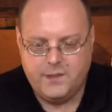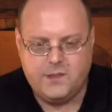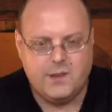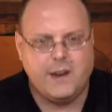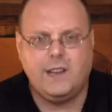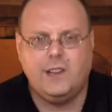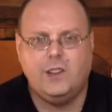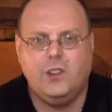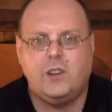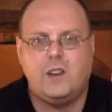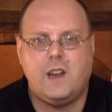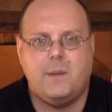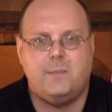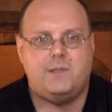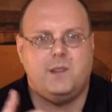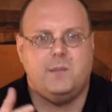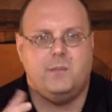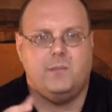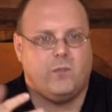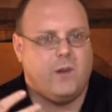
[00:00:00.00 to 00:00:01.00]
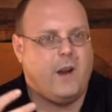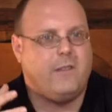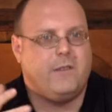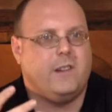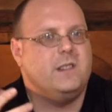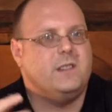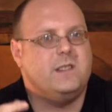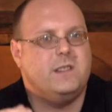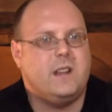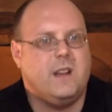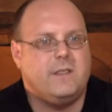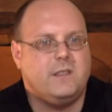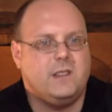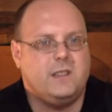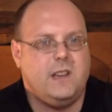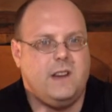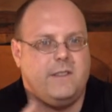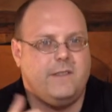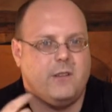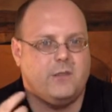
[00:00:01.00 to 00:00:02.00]
so I can look up some reference stuff to
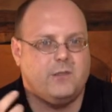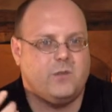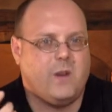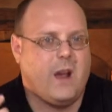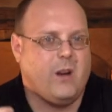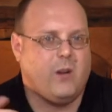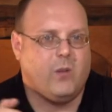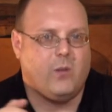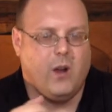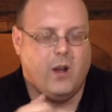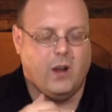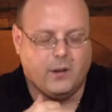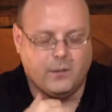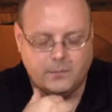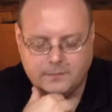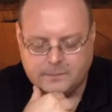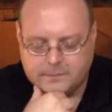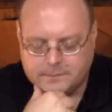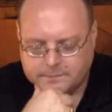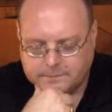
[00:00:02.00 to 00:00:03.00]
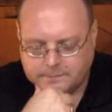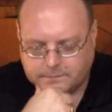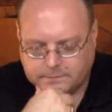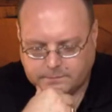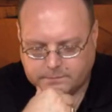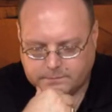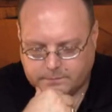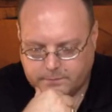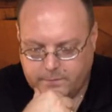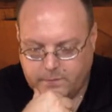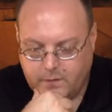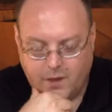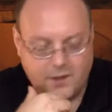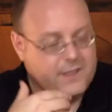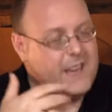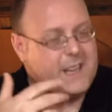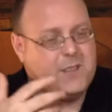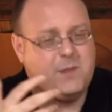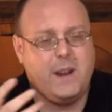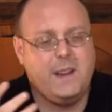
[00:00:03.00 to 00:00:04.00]
see if I was right or wrong.
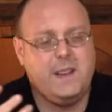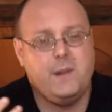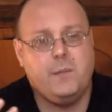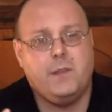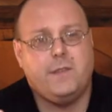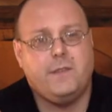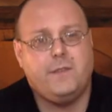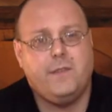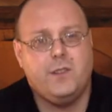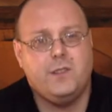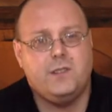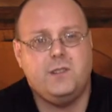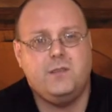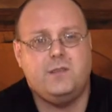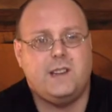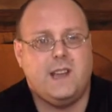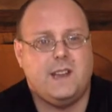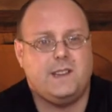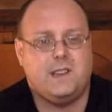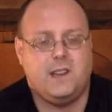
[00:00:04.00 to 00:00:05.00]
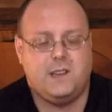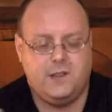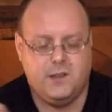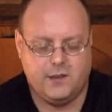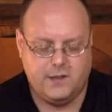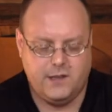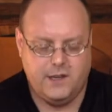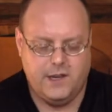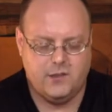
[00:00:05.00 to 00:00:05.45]
So that's what I did with the first two tests I took, the